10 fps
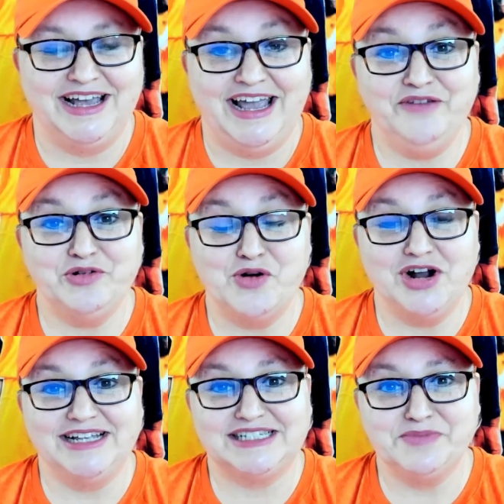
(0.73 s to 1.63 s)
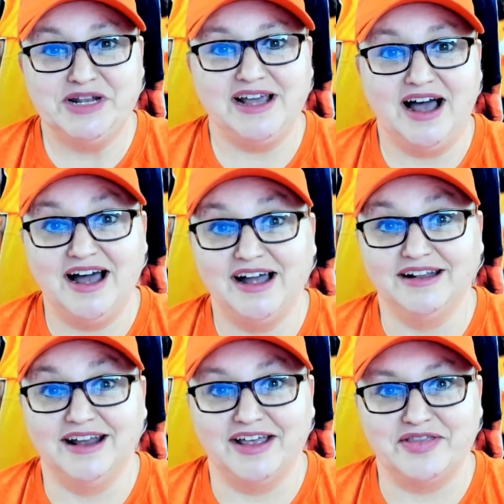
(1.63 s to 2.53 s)
Hey everyone, it's Mindy
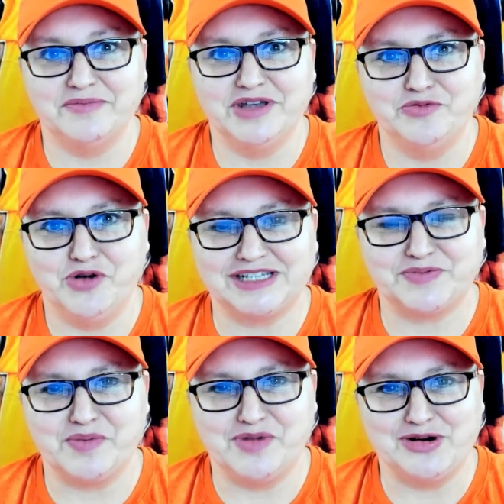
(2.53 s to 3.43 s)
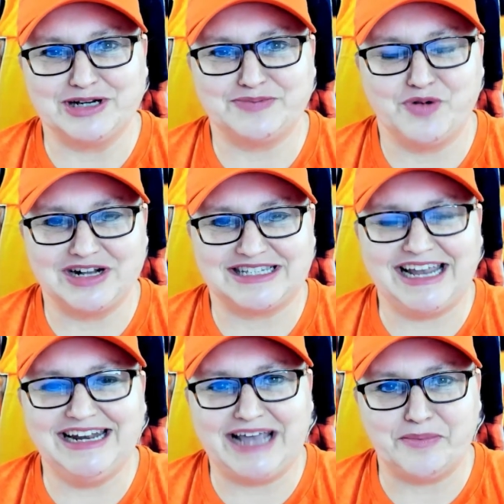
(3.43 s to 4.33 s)
Hahne, the Midwest Premier Sports
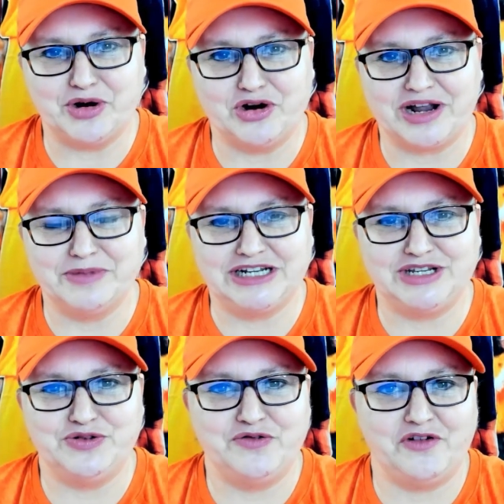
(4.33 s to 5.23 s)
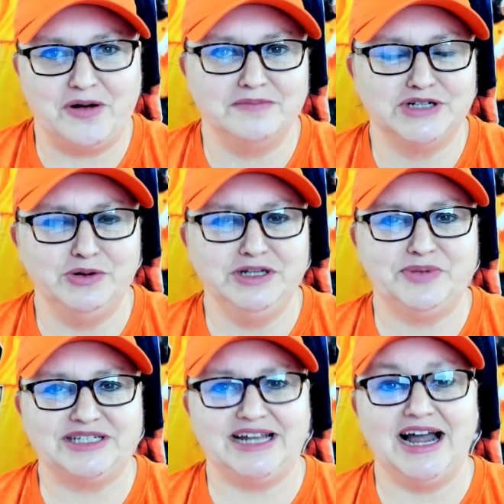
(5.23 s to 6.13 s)
Handicapper, coming to you from
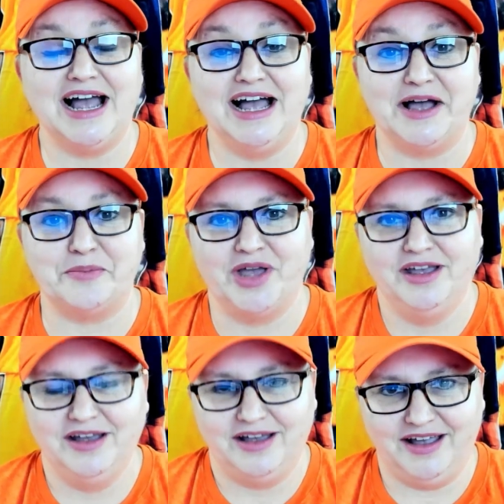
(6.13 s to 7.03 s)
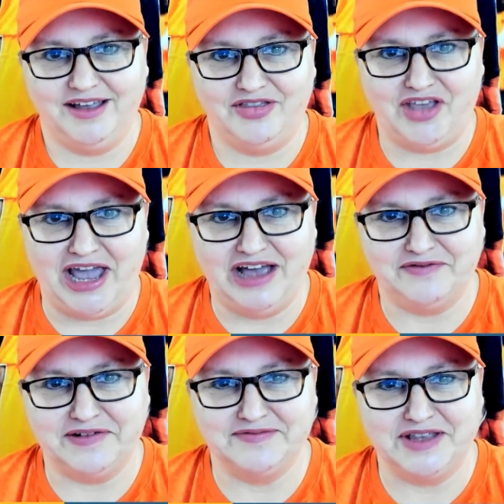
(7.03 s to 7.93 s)
TonySpicks.com and the half
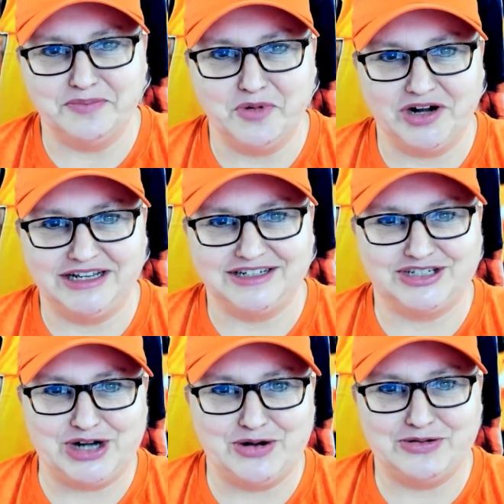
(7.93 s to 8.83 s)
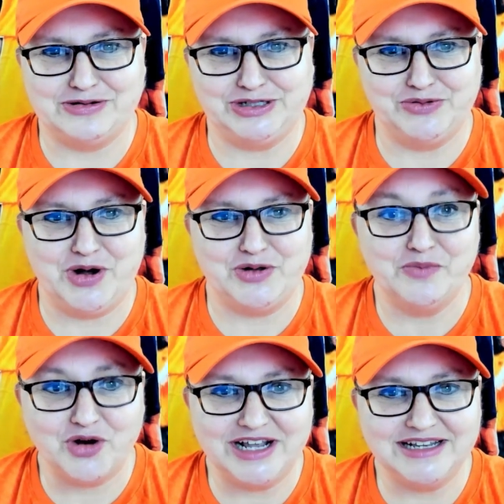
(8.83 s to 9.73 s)
of the morning show duo, The
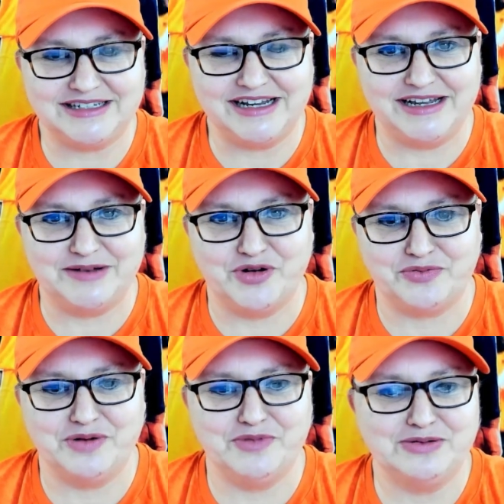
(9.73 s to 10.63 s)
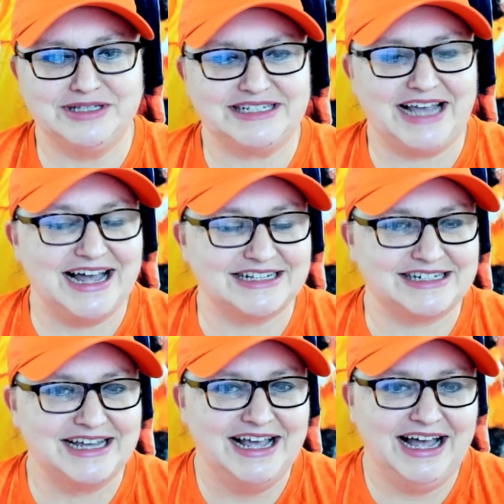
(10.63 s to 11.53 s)
Morning Steam with Ramon Scott.
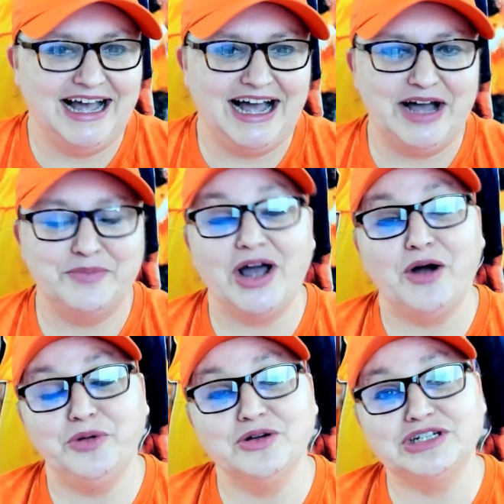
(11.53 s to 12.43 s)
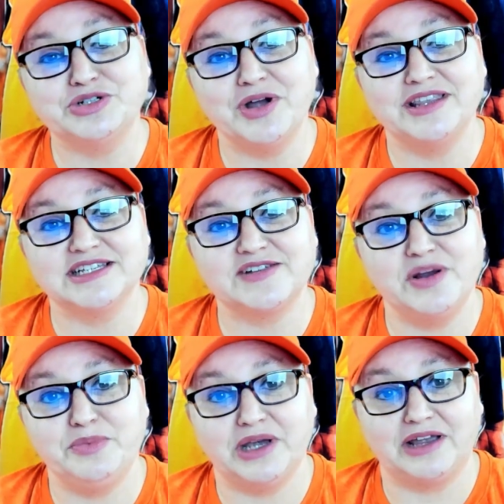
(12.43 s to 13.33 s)
Uh, but hope you enjoy this free
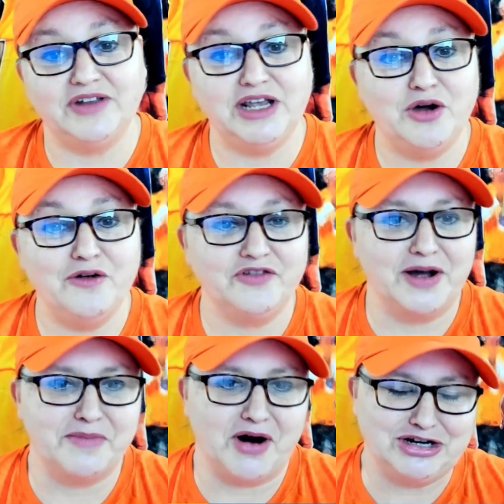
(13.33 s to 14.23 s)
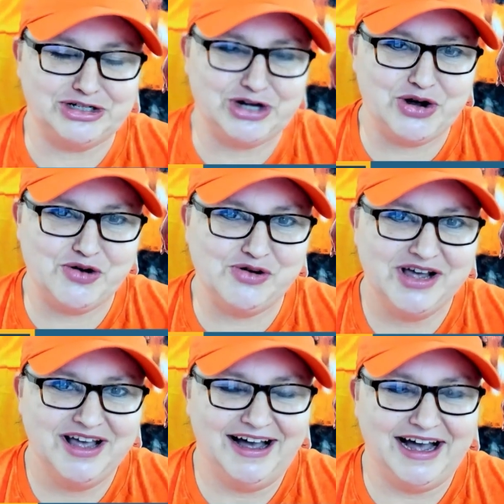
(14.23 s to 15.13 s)
pick video from our show.
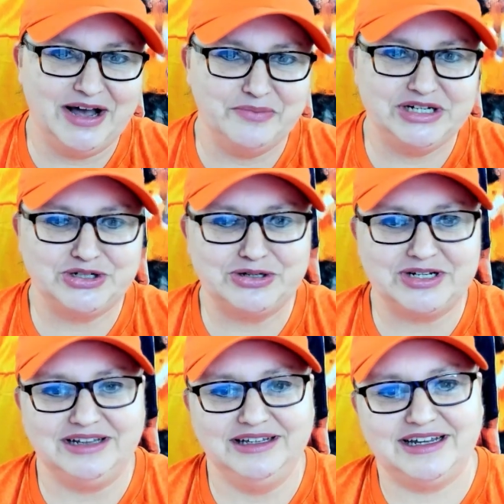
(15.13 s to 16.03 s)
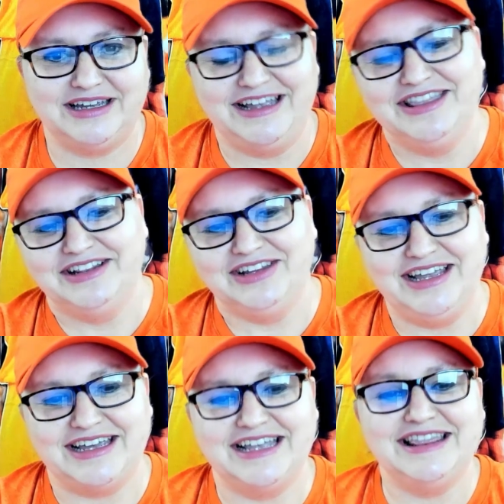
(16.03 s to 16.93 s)
Uh, be sure to click in the
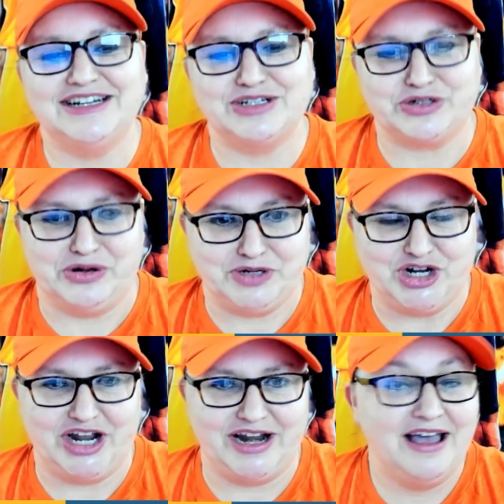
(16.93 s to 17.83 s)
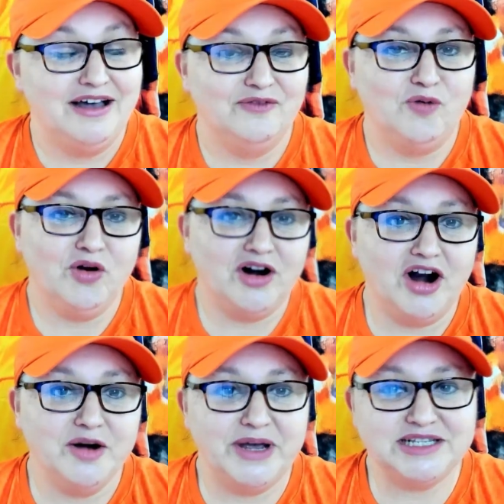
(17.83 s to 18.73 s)
link in the description for
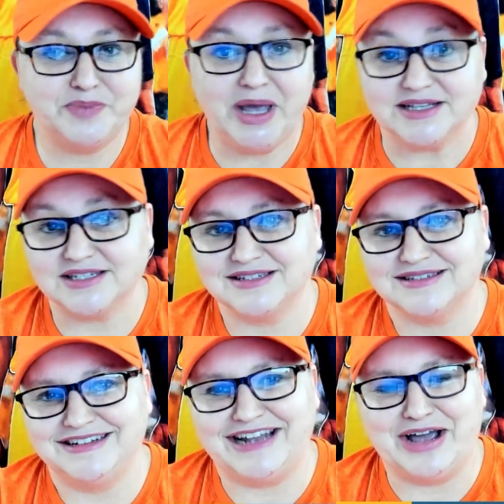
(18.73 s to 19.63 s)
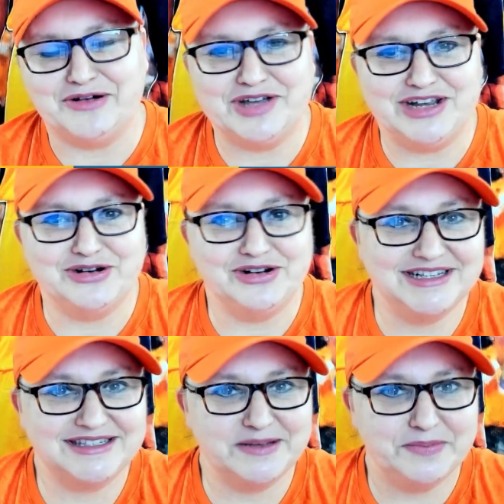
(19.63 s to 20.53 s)
our best bets. Now here
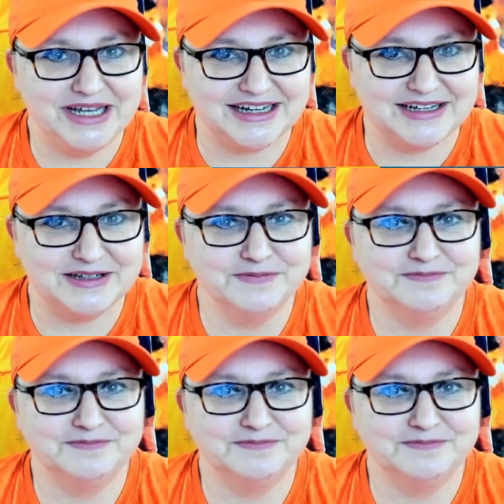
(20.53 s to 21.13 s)
is the pick.